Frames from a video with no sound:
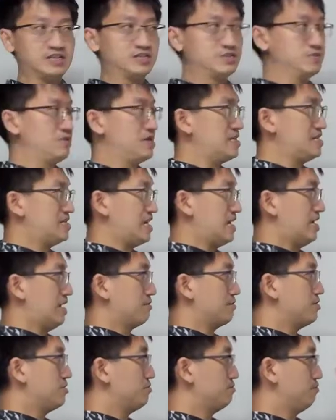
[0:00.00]
a way that I'm
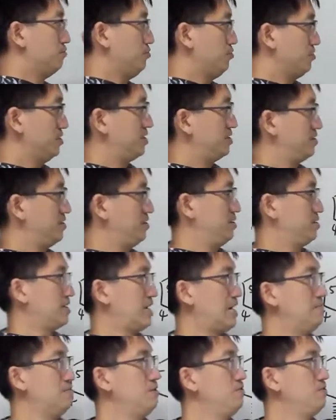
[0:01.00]
going to put
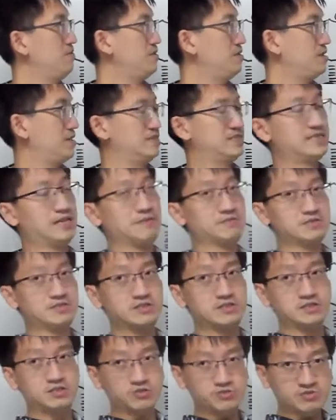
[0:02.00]
the
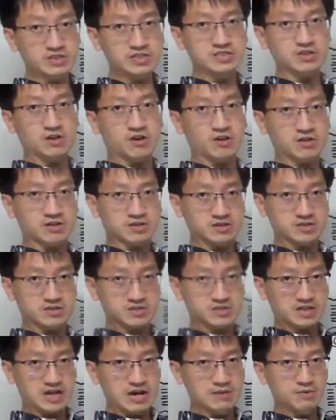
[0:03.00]
substituents on
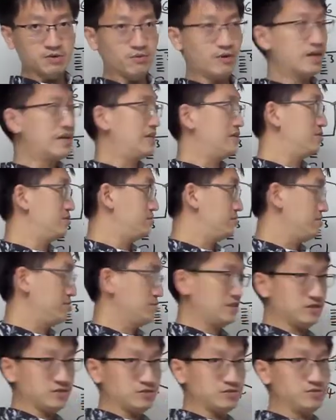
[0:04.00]
carbon 1 and 2
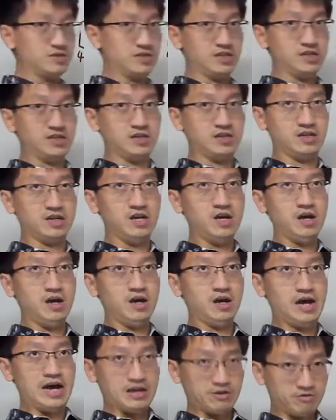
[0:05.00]
into the
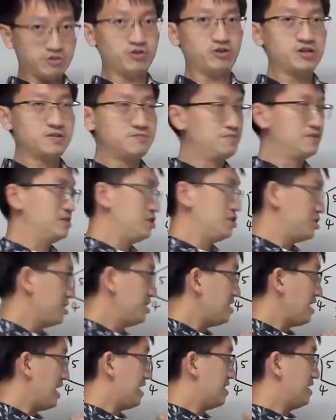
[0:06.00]
equatorial
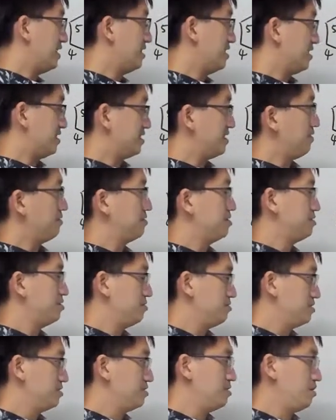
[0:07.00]
position, and then the
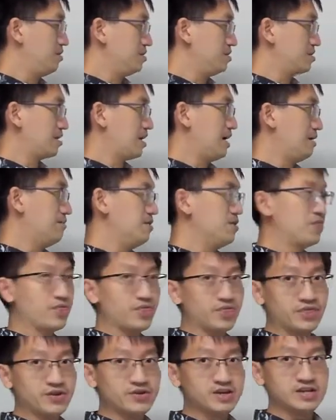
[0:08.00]
substituent on carbon
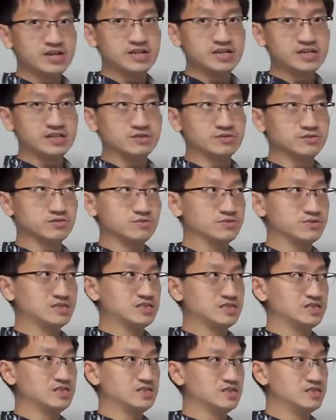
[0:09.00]
3 into
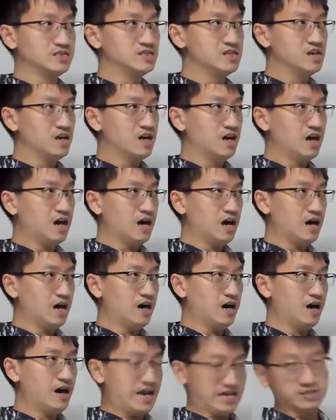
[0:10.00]

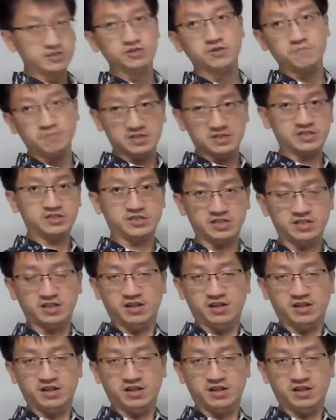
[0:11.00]
the axial position.